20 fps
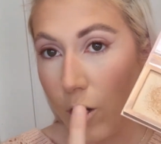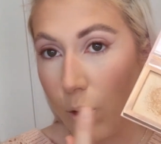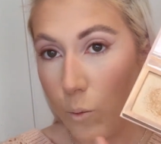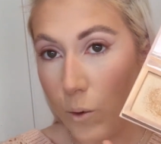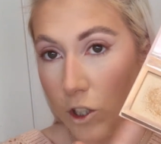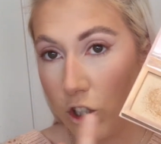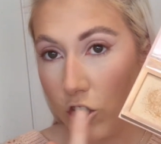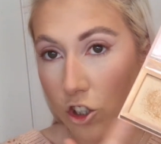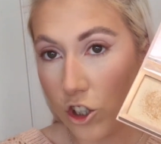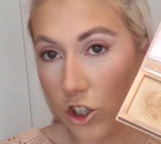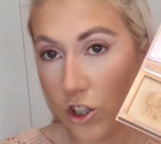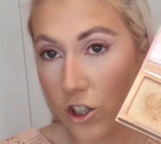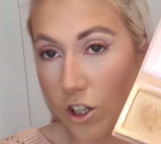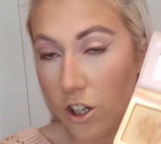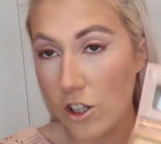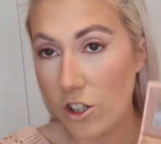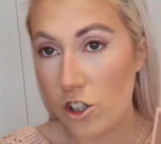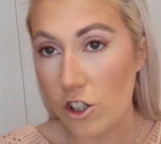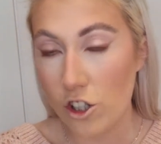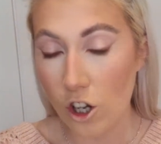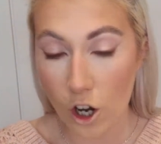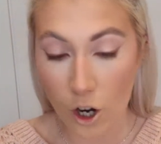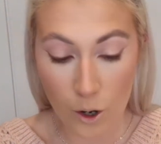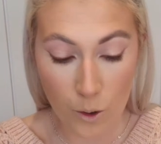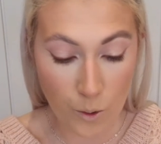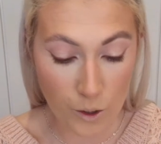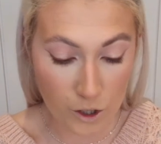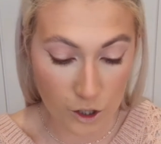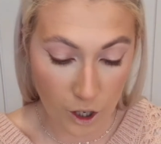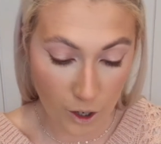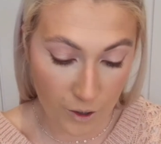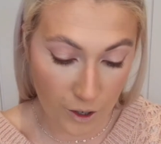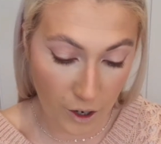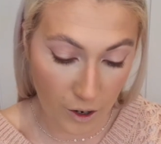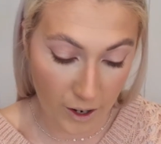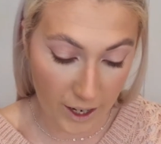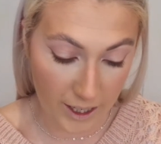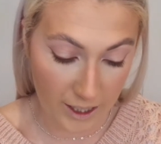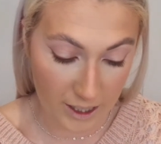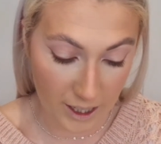which are just so
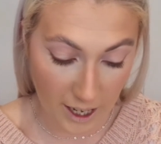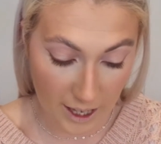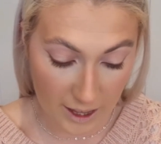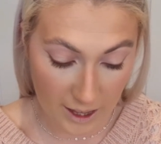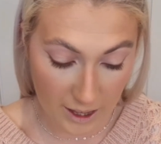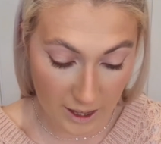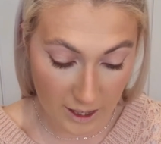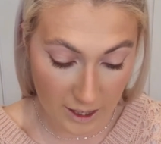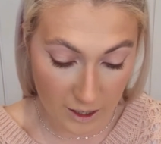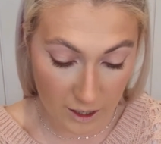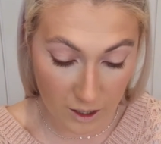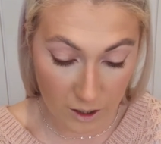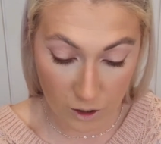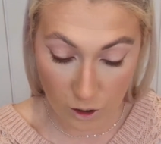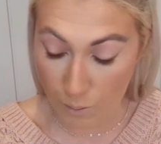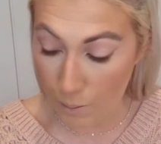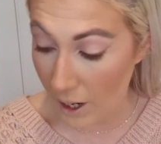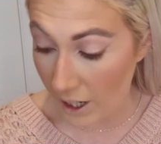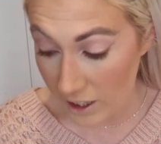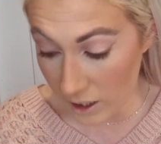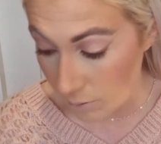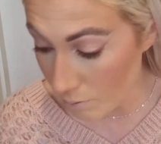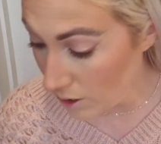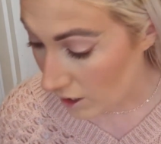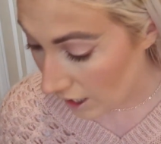nice, and you blend them